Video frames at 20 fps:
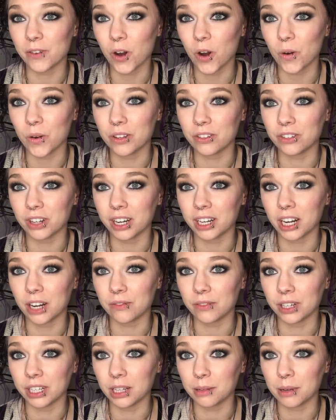I've always tried
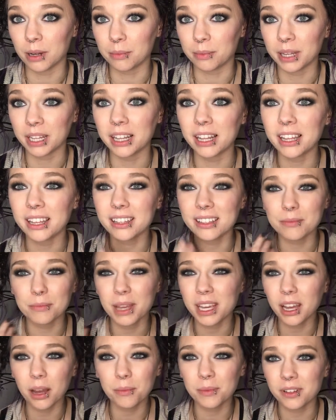covering them up. And the
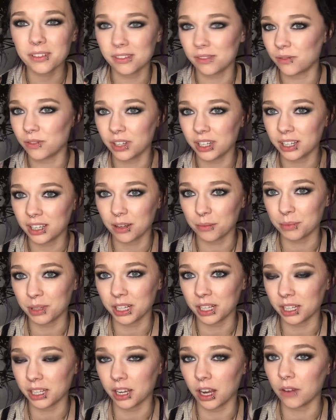makeup doesn't really
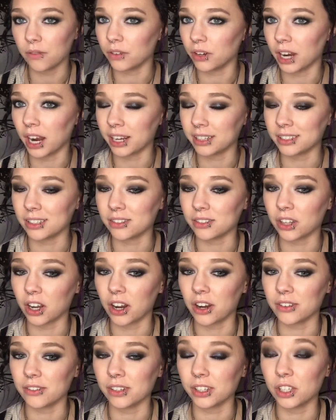completely cover acne
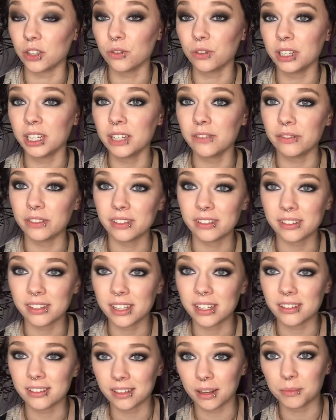scars. Like you can even
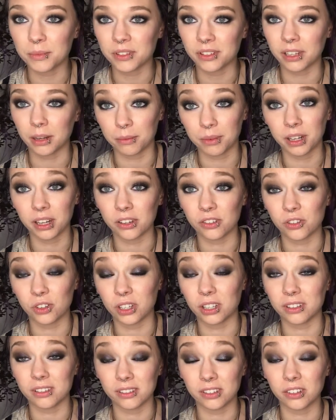see some celebrities, you
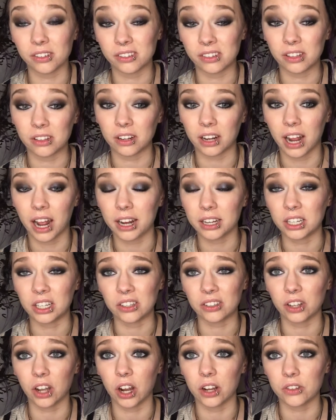could still see their acne
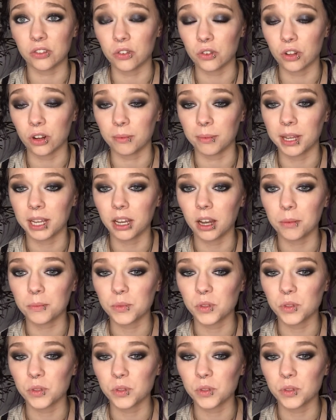scars through their makeup.